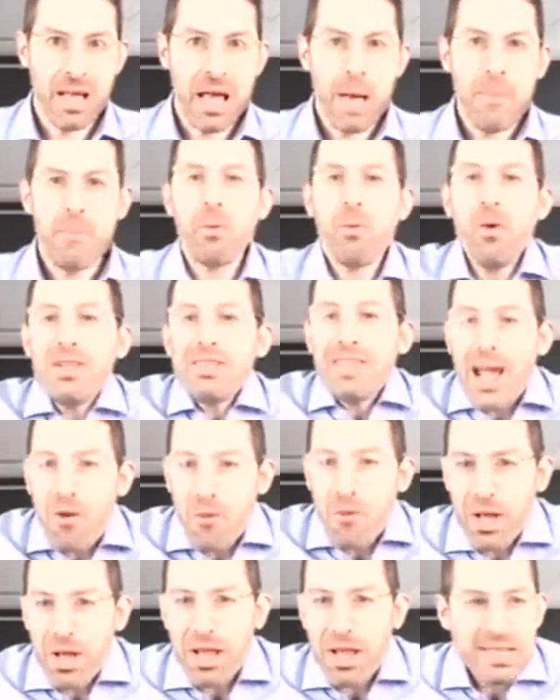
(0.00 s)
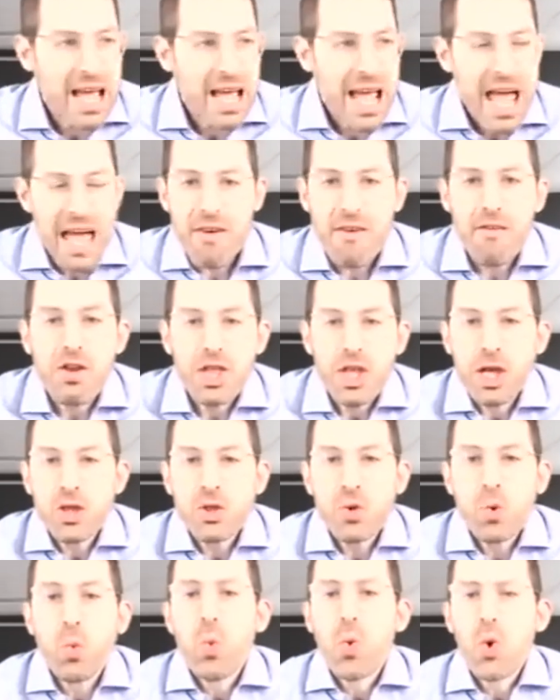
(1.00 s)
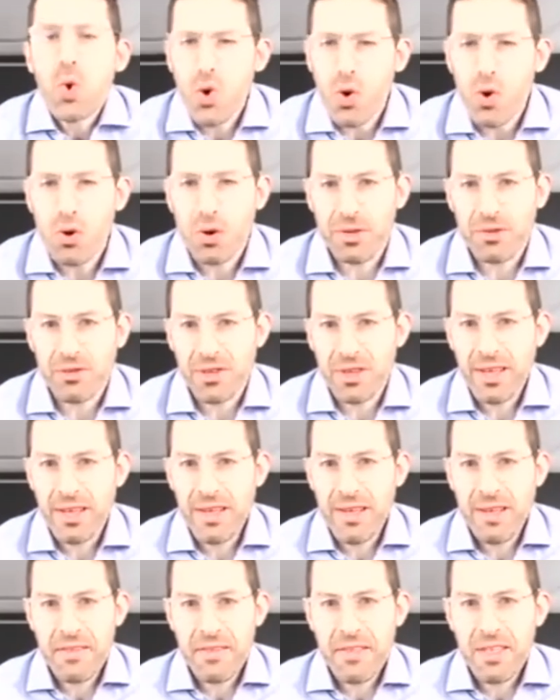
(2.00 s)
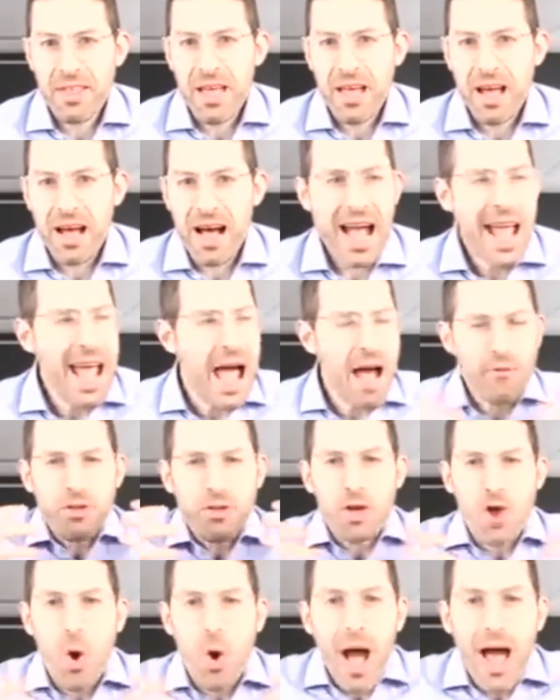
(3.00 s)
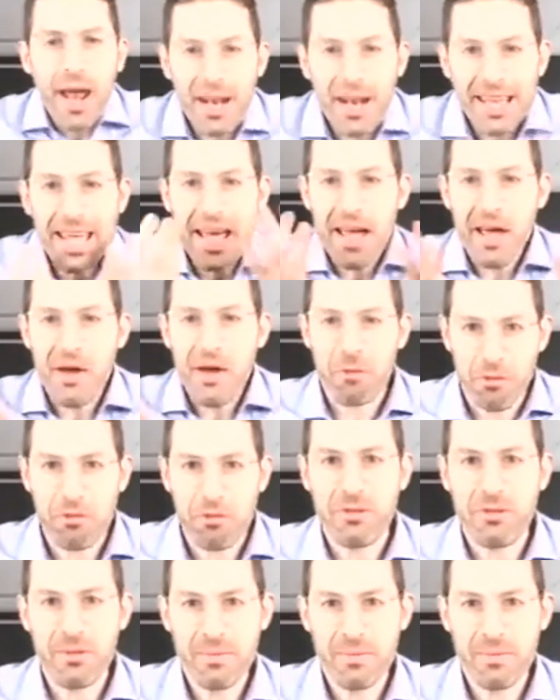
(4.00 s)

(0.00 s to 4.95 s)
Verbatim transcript: But once I realize I have everything in the world, I have to go out and give.